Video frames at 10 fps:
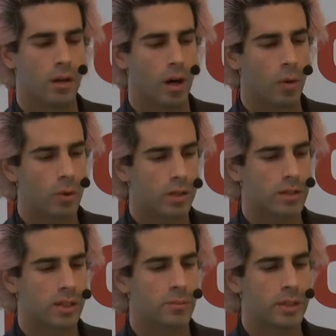all work
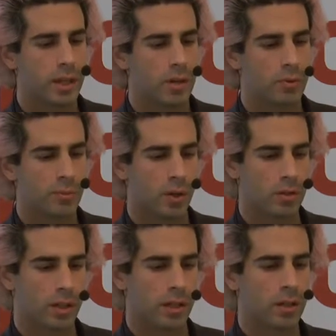that can be done
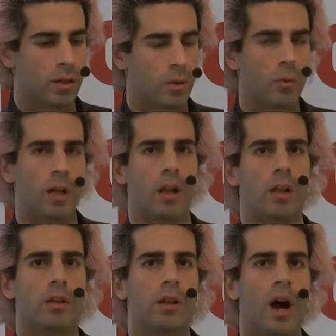remotely
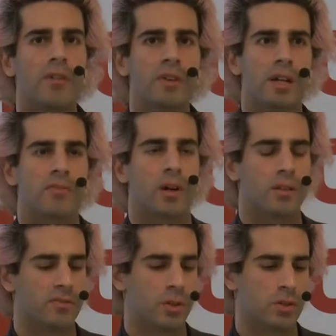will, not very far
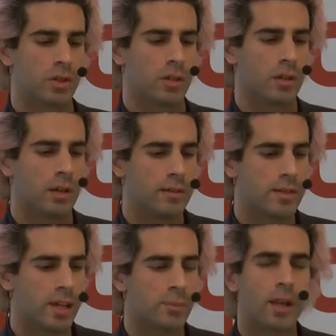in the future,
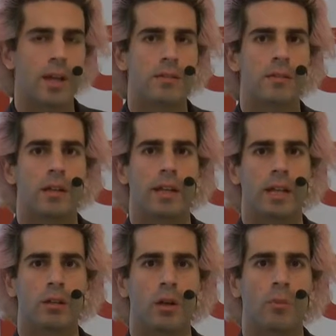take place in
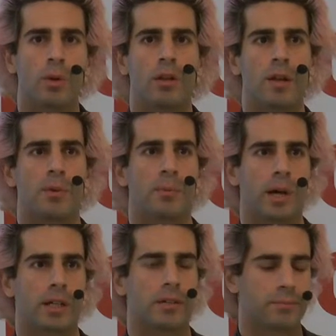a global labor
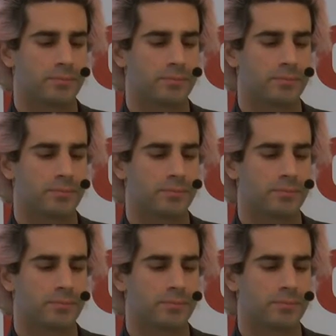market.